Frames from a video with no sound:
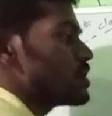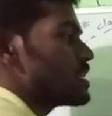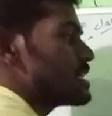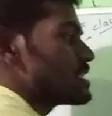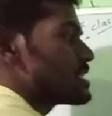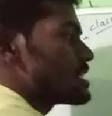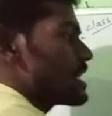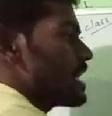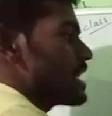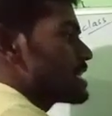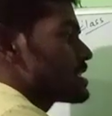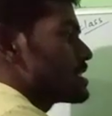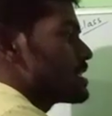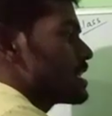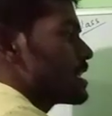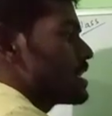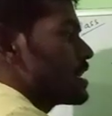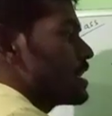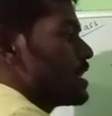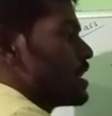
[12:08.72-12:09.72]
is
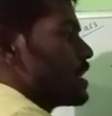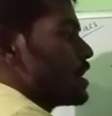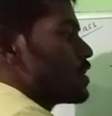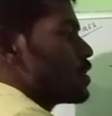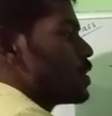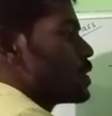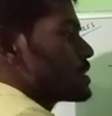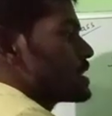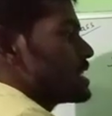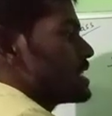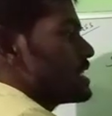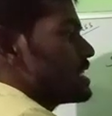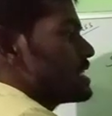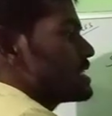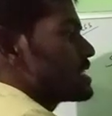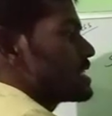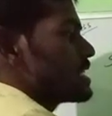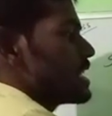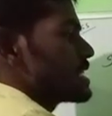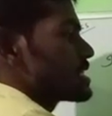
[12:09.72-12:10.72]
rational, root 3
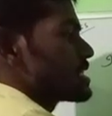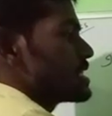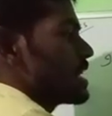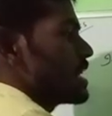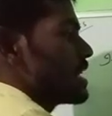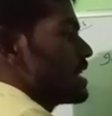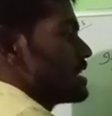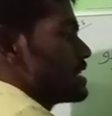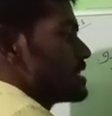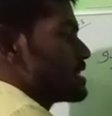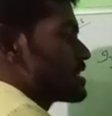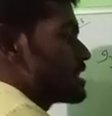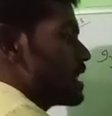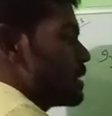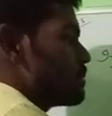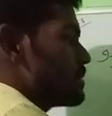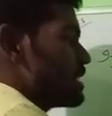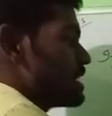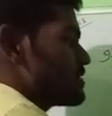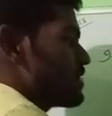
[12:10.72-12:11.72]
is irrational.
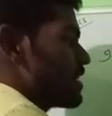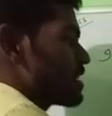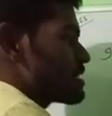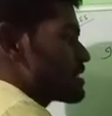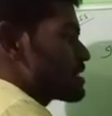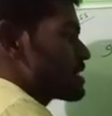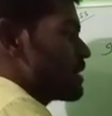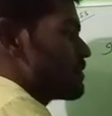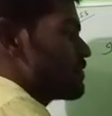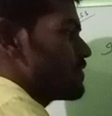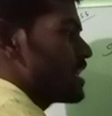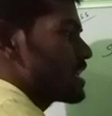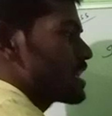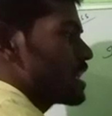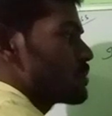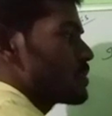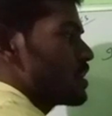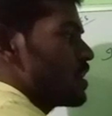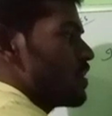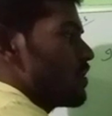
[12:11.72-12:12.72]
Sum will
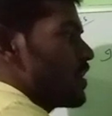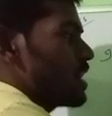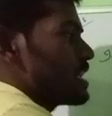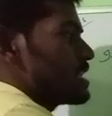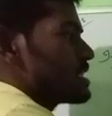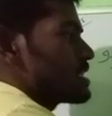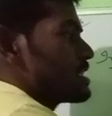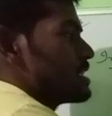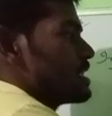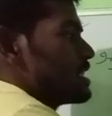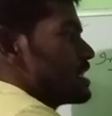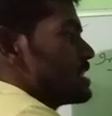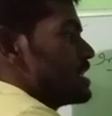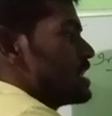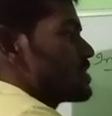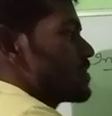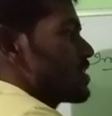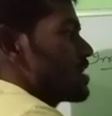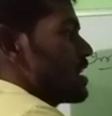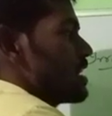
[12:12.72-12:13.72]
come now. What is
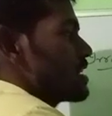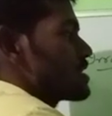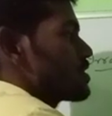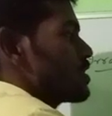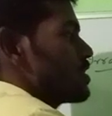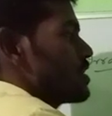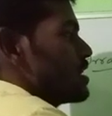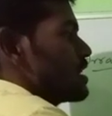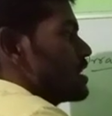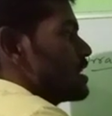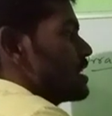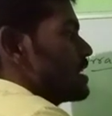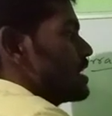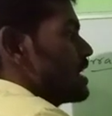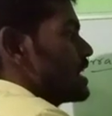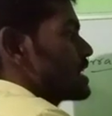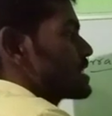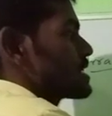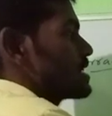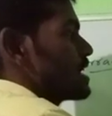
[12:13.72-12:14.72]
this one also?
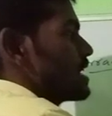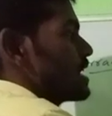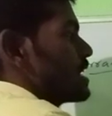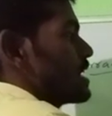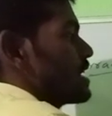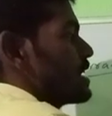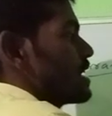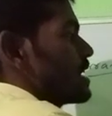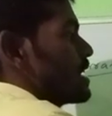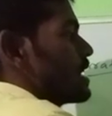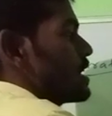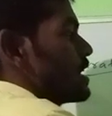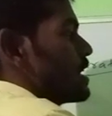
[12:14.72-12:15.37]
Irrational.